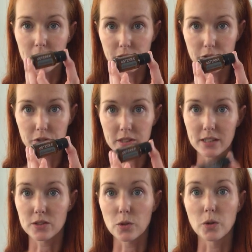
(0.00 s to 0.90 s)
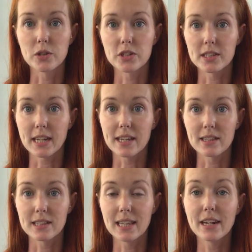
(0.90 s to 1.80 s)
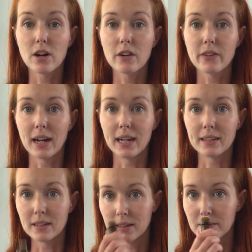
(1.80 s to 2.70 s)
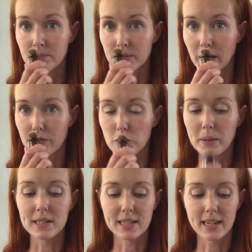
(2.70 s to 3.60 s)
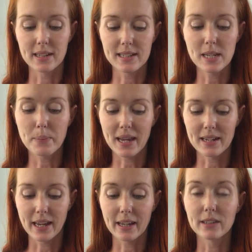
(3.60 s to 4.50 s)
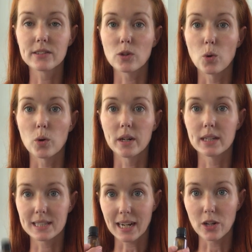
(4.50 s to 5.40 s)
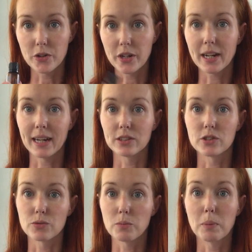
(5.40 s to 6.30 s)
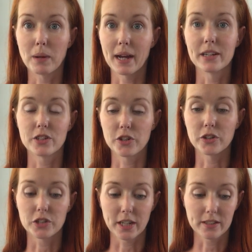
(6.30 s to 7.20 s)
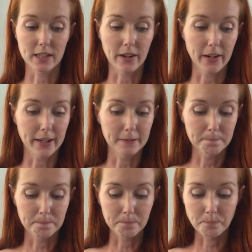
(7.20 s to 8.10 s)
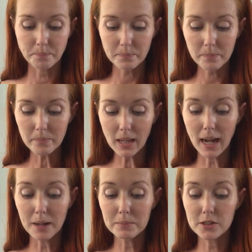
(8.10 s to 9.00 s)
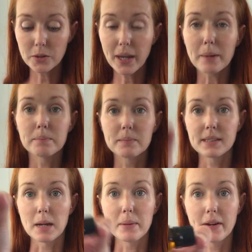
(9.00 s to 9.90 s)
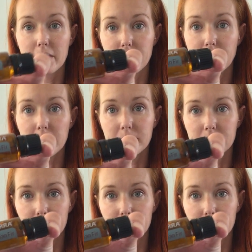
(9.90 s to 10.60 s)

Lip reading: diffuse this, or just take the lid off and a few big deep inhales, or dilute it and just apply it to your chest area. So yeah, Siberian Fir.